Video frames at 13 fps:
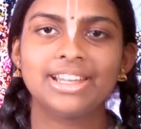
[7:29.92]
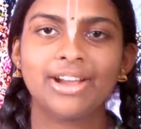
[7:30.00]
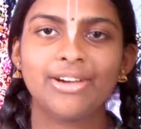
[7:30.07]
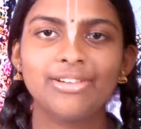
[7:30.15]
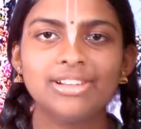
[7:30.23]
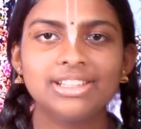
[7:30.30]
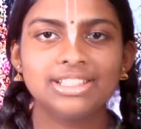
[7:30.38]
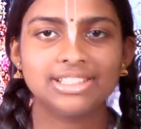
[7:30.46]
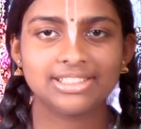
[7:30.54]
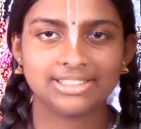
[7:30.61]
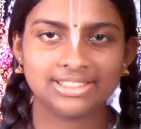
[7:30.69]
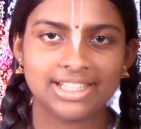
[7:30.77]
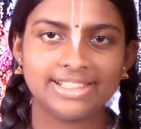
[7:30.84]
Now
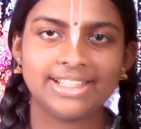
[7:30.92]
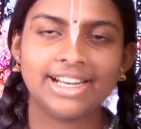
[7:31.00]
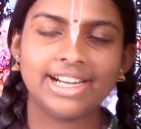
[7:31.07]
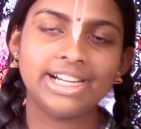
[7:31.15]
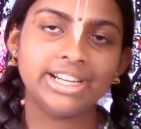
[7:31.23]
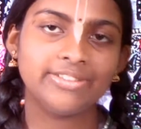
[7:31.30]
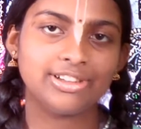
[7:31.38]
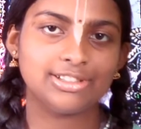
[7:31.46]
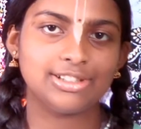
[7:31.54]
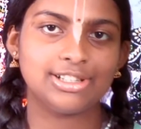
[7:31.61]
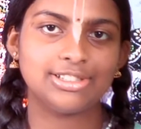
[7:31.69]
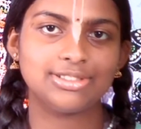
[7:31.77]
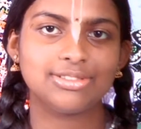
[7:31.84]
uh, Radharani
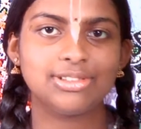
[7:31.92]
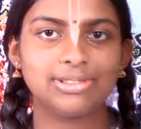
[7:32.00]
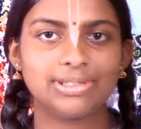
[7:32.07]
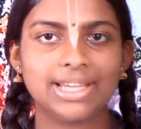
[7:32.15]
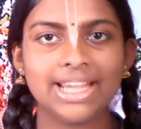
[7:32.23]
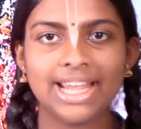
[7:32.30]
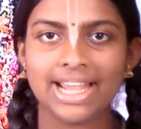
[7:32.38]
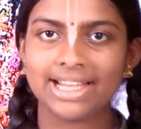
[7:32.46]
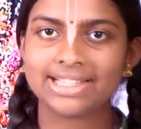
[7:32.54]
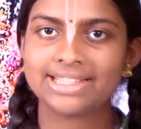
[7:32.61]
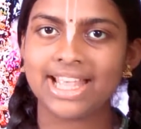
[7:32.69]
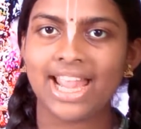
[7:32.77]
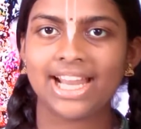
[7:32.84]
was also looking
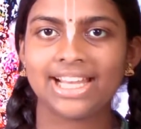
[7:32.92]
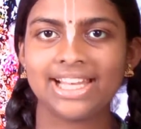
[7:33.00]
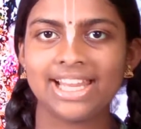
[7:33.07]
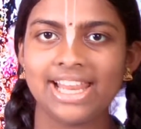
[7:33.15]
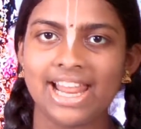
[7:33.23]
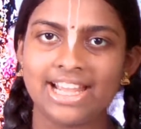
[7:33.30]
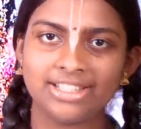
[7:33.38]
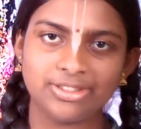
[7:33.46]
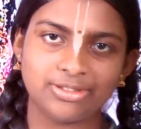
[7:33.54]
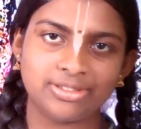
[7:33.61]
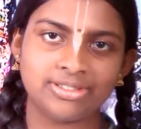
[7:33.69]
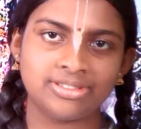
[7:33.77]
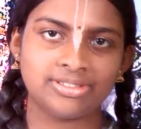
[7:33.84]
exactly like
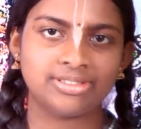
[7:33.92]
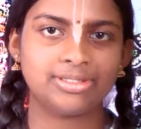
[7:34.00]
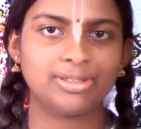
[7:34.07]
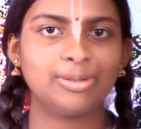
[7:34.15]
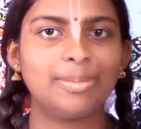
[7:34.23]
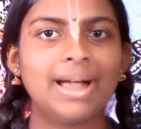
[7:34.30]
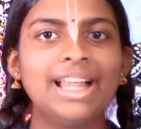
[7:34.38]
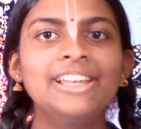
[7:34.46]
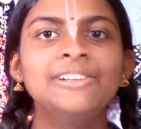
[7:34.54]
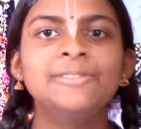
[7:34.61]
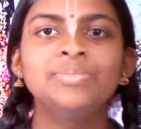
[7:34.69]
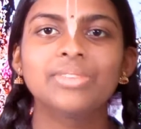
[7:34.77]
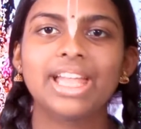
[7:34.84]
Subal
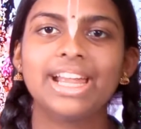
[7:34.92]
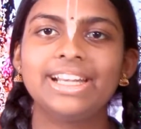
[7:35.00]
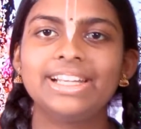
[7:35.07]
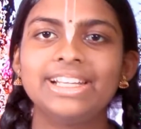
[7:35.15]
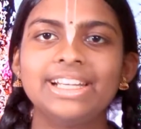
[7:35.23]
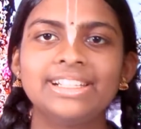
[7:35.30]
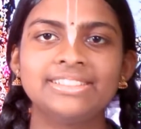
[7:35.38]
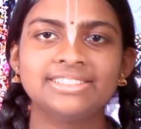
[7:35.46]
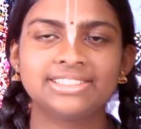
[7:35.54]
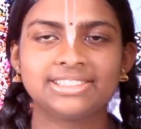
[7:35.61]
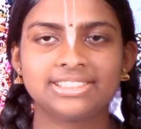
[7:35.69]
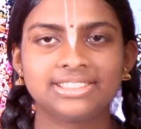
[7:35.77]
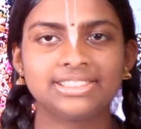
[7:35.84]
and
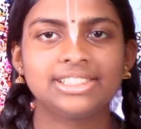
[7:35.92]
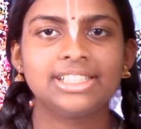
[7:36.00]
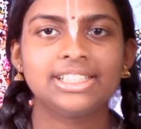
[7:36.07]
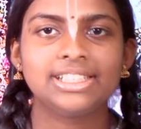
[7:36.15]
uh,